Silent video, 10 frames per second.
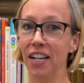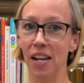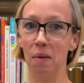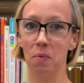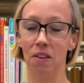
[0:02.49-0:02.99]
and
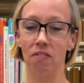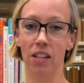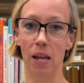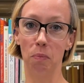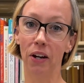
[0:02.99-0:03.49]
I'm one of the
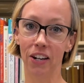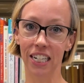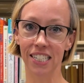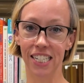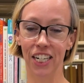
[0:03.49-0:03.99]

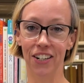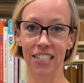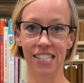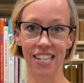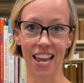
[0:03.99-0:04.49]
librarians here at
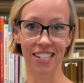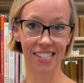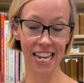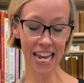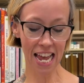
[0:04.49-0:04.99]

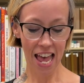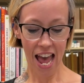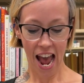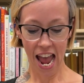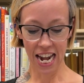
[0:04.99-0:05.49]
CAC,
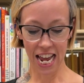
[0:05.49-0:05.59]
and I